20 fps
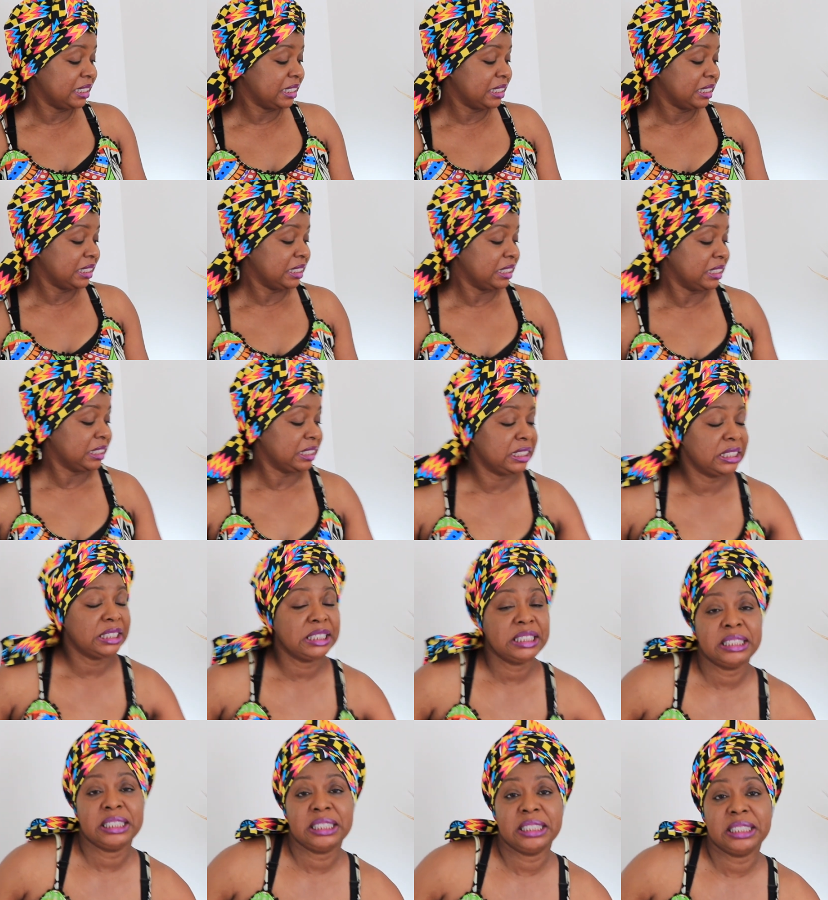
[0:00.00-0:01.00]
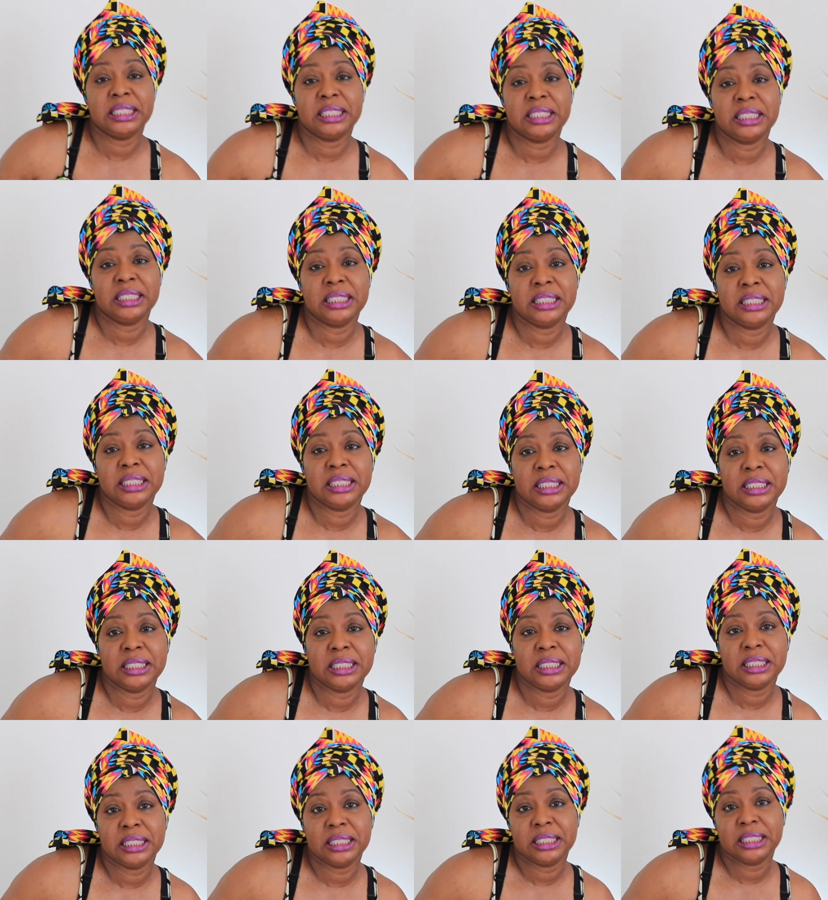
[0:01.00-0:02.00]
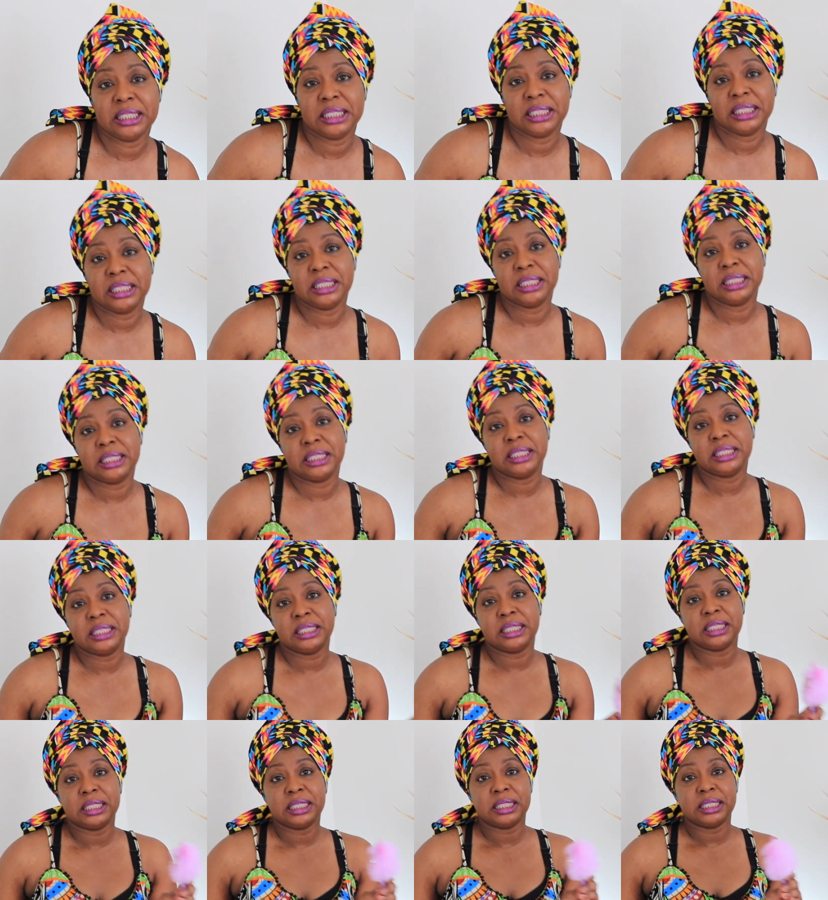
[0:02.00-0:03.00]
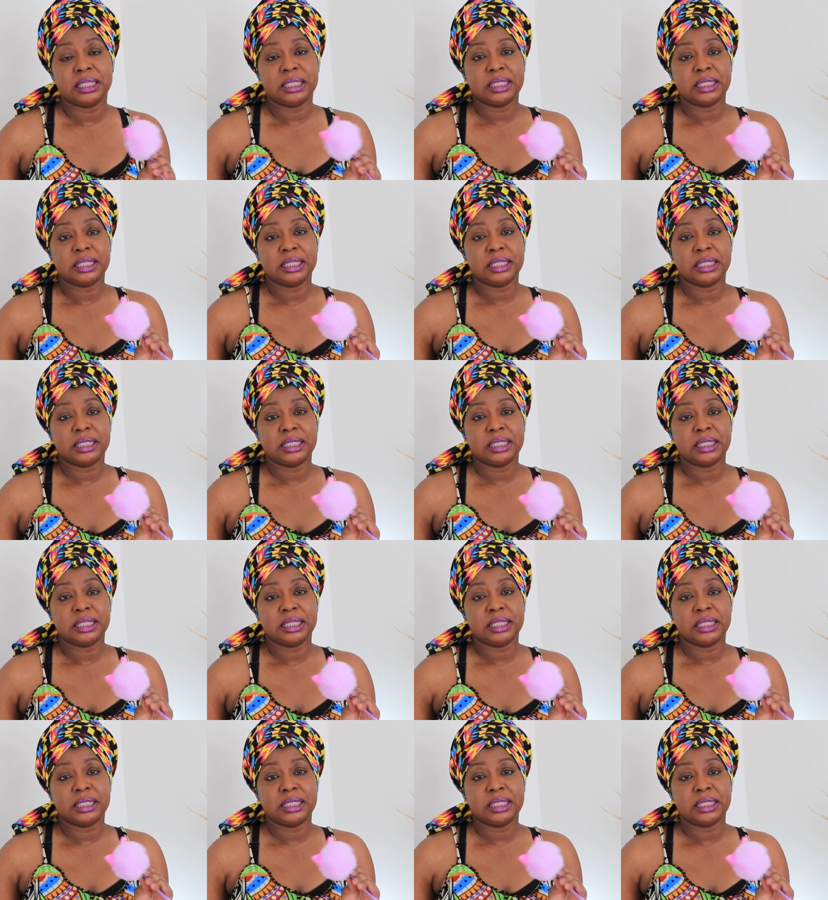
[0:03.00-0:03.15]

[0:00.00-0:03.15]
Nobody speaks.